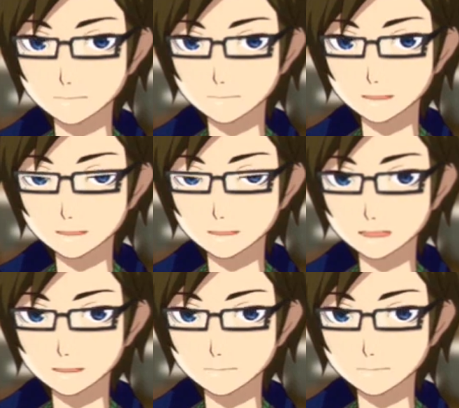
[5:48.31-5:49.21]
Having
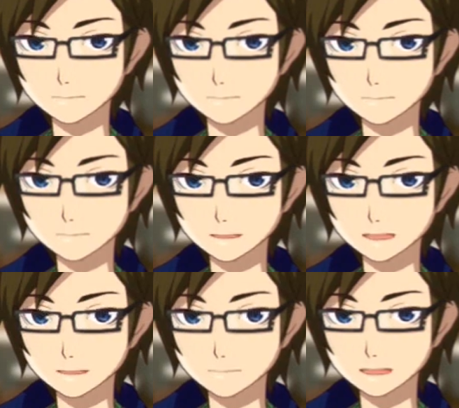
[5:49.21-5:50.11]
you around
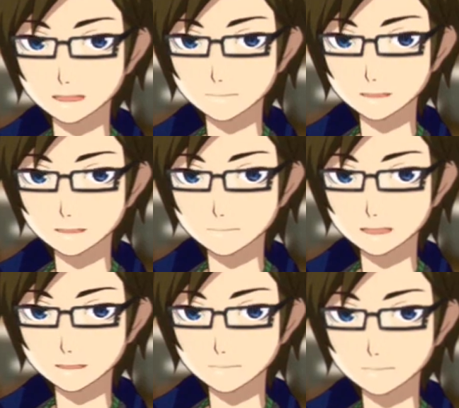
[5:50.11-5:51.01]
can only be our
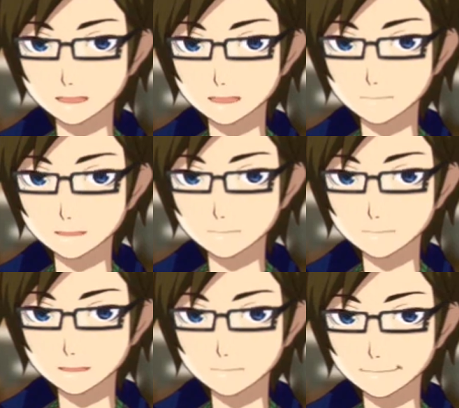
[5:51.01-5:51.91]
benefit if we're
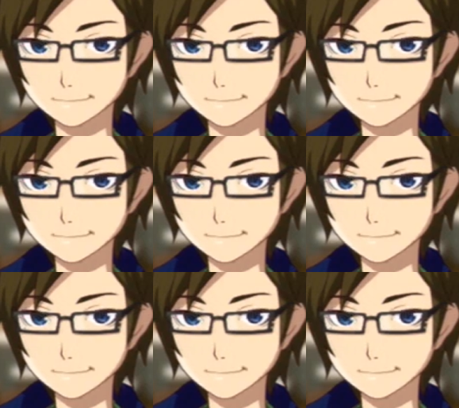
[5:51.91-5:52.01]
going to